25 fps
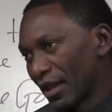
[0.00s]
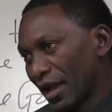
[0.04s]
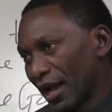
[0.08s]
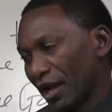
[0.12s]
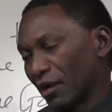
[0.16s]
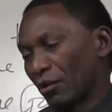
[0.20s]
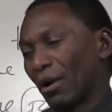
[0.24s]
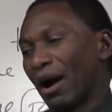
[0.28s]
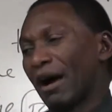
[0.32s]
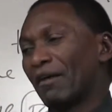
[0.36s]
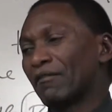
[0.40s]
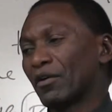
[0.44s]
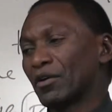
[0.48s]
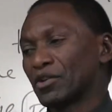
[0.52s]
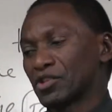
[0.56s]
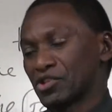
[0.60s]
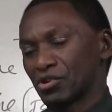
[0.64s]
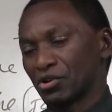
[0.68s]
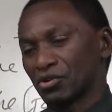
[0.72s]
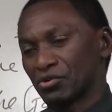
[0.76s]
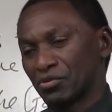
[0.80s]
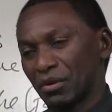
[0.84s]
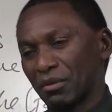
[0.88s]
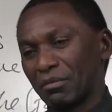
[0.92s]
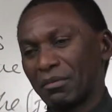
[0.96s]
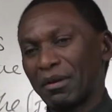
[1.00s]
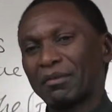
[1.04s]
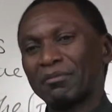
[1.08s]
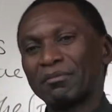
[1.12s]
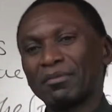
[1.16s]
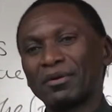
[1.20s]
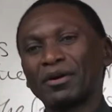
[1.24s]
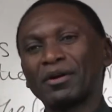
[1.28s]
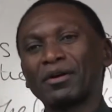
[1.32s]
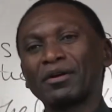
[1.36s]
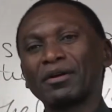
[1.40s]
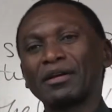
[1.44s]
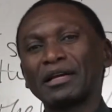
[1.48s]
And we have also to
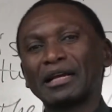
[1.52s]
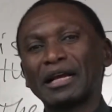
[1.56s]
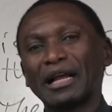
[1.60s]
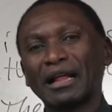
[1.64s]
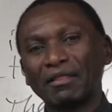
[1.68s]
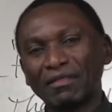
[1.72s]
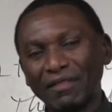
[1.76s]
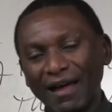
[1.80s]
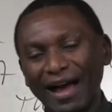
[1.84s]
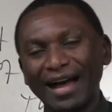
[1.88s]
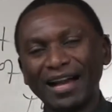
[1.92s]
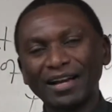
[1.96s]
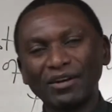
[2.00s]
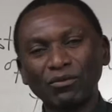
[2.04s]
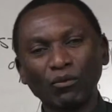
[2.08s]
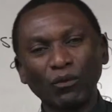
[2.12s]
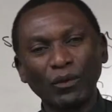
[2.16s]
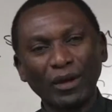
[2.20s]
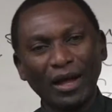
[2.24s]
remember that